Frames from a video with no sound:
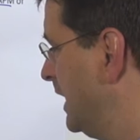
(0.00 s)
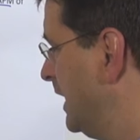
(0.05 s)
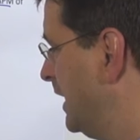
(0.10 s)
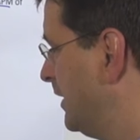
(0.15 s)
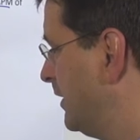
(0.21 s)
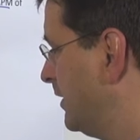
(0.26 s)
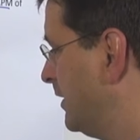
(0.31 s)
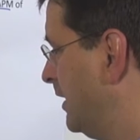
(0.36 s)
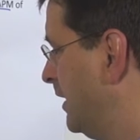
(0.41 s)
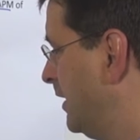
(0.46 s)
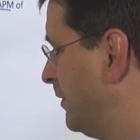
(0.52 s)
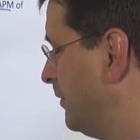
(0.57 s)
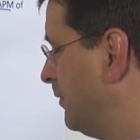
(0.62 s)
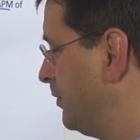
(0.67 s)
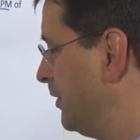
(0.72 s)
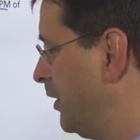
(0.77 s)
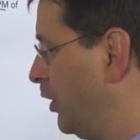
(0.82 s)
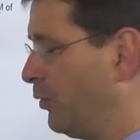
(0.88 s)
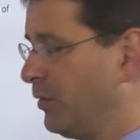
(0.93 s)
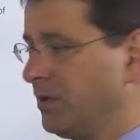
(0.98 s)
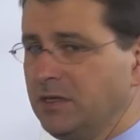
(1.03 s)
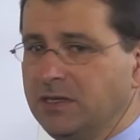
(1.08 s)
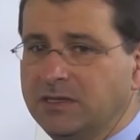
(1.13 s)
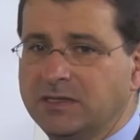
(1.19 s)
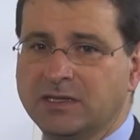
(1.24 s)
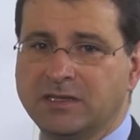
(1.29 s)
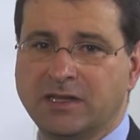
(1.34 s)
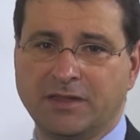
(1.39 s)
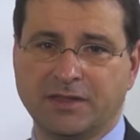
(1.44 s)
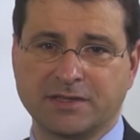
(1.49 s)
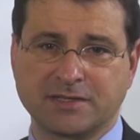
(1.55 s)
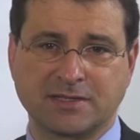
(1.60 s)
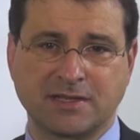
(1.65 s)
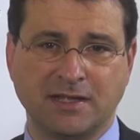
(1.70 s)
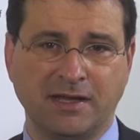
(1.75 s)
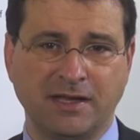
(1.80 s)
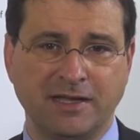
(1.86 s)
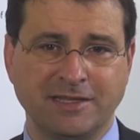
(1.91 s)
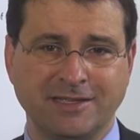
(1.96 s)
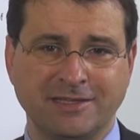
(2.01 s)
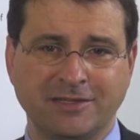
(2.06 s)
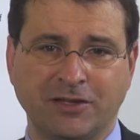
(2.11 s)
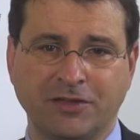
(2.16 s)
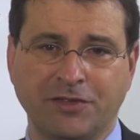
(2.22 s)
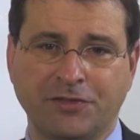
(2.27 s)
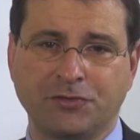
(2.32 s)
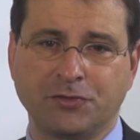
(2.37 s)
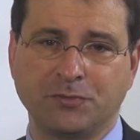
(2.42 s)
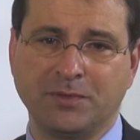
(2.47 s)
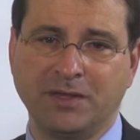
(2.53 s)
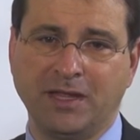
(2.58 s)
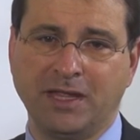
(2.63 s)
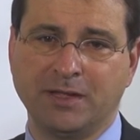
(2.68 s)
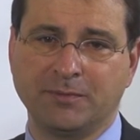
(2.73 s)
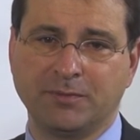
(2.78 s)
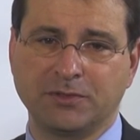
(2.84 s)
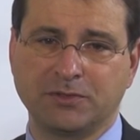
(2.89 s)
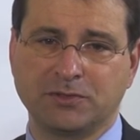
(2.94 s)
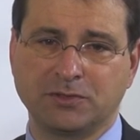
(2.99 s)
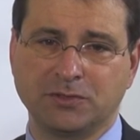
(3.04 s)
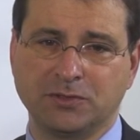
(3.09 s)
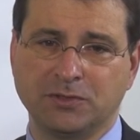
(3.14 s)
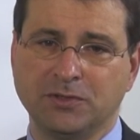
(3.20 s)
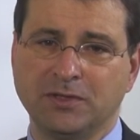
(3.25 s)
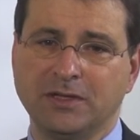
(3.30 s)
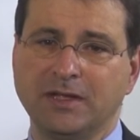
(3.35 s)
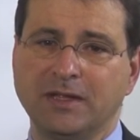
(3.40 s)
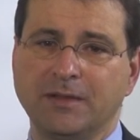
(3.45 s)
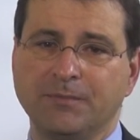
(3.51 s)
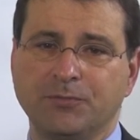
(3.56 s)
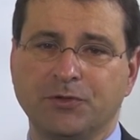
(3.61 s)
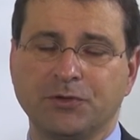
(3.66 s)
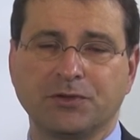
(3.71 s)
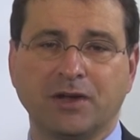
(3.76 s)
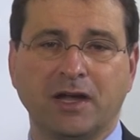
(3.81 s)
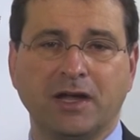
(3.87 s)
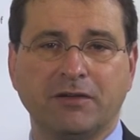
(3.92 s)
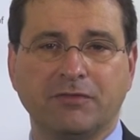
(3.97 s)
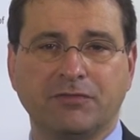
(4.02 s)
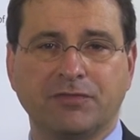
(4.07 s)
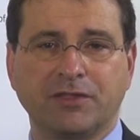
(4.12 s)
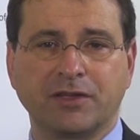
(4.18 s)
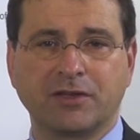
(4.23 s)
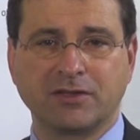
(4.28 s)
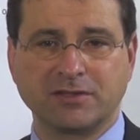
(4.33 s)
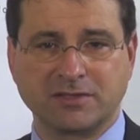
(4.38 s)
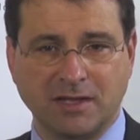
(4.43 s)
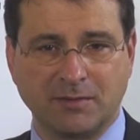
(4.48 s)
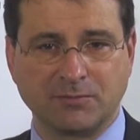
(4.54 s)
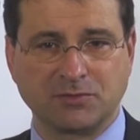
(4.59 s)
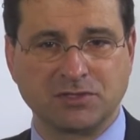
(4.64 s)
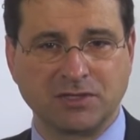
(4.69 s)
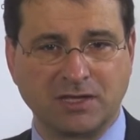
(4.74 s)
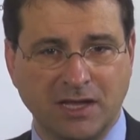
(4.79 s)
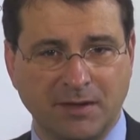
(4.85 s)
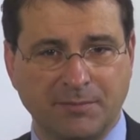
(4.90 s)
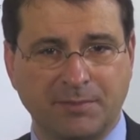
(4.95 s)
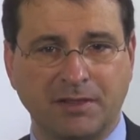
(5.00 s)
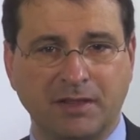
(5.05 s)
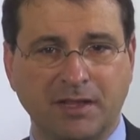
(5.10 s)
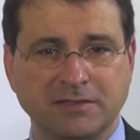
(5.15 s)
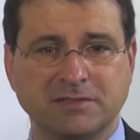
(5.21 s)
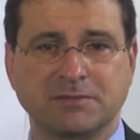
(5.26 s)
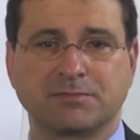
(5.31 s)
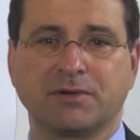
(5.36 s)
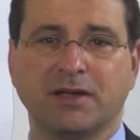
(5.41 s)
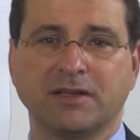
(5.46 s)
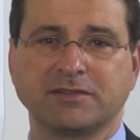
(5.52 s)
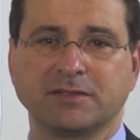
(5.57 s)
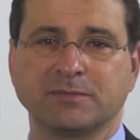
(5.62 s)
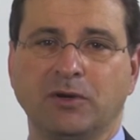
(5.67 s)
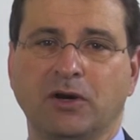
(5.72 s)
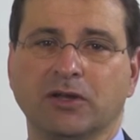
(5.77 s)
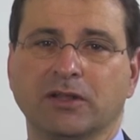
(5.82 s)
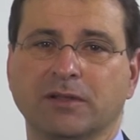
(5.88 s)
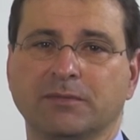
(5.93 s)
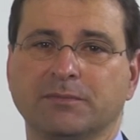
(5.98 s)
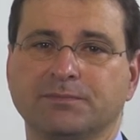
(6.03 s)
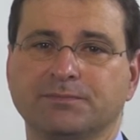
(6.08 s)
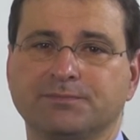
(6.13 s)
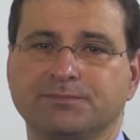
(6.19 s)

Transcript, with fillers: and now we need another slide in order to be able to derive the consumption capital S pricing model.